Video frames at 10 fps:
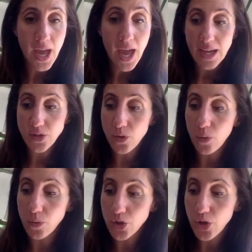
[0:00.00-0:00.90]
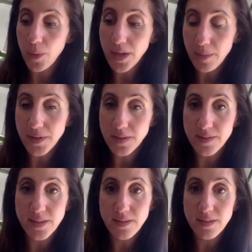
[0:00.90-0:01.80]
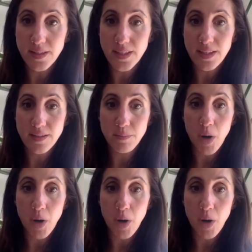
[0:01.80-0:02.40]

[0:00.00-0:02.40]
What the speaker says: And so showing up consistently is